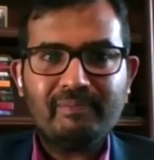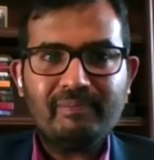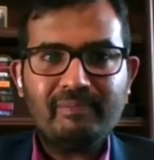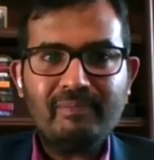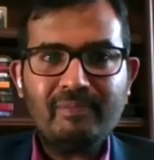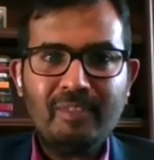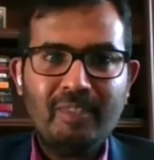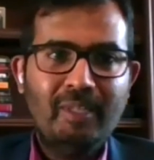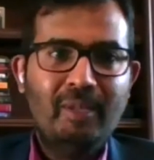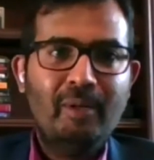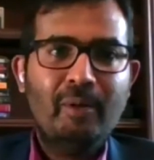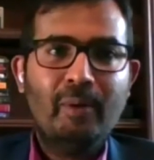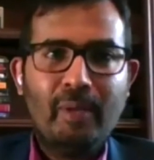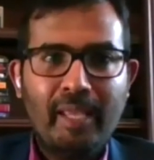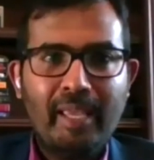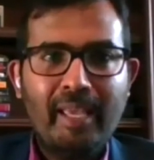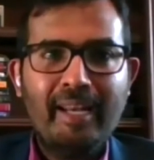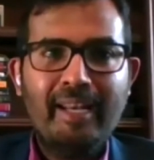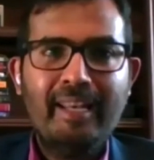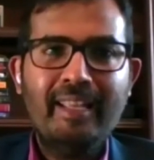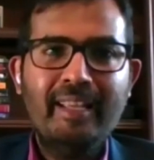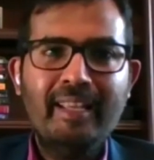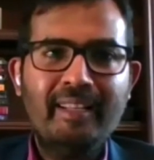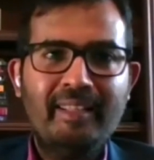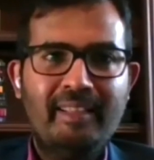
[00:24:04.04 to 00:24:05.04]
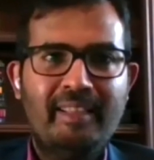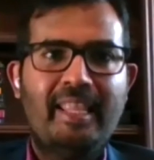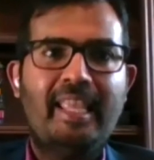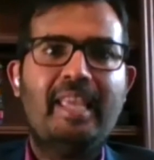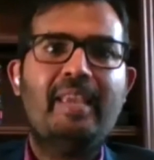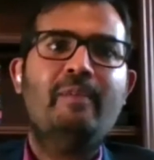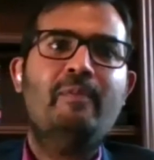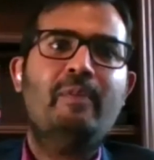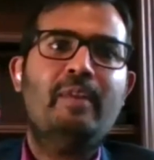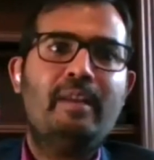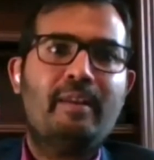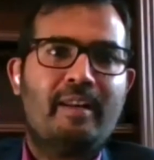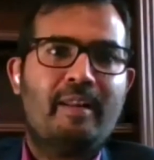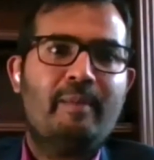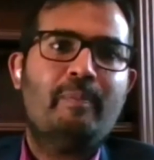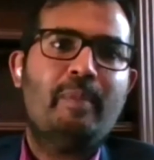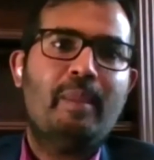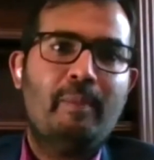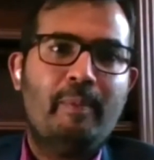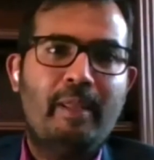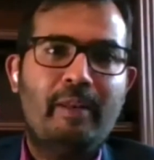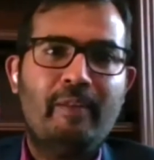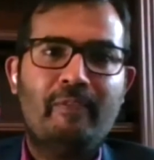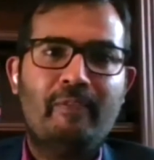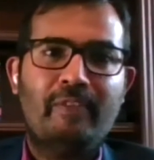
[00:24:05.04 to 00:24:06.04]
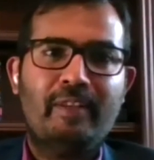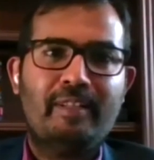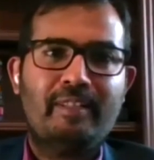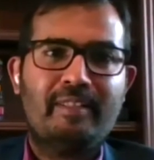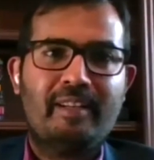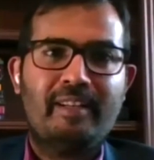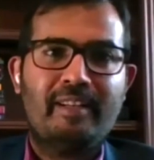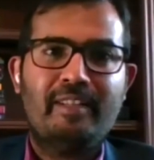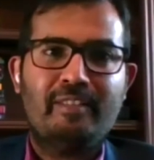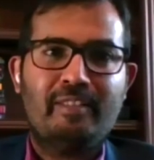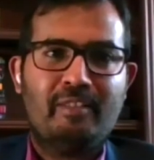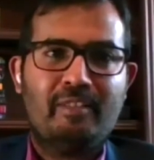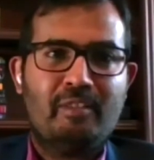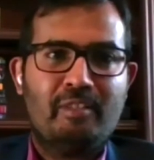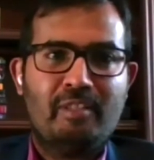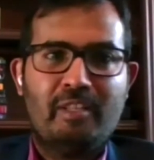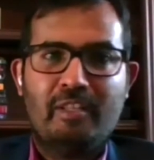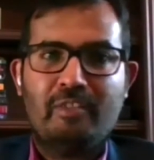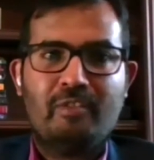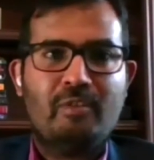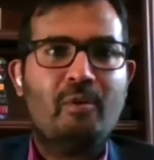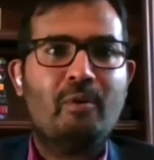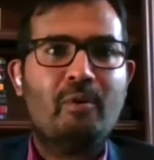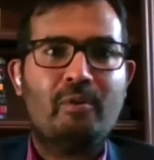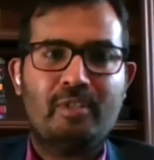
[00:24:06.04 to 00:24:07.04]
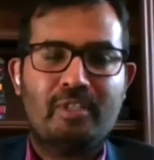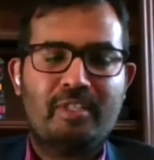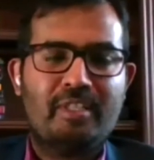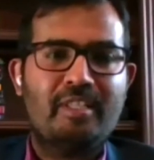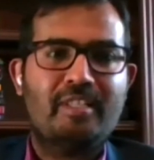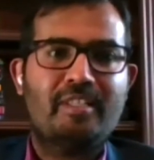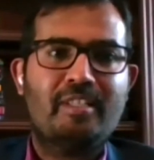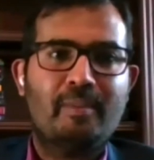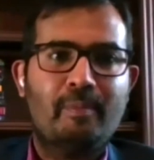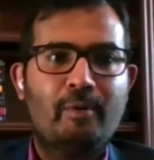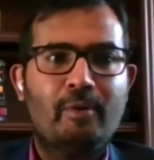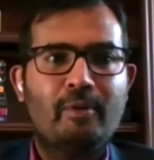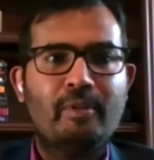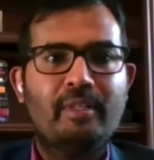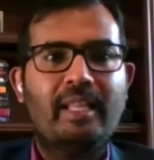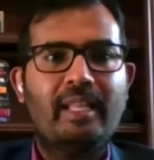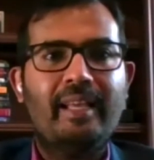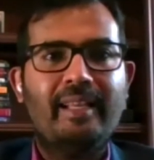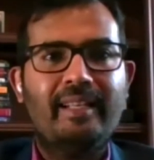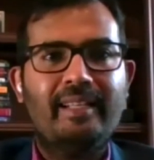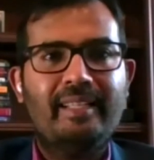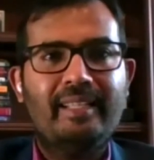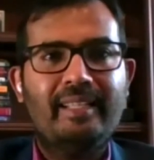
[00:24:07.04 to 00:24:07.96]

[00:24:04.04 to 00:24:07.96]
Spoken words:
or earlier, they will reap the benefits, right? So there's no questions about that.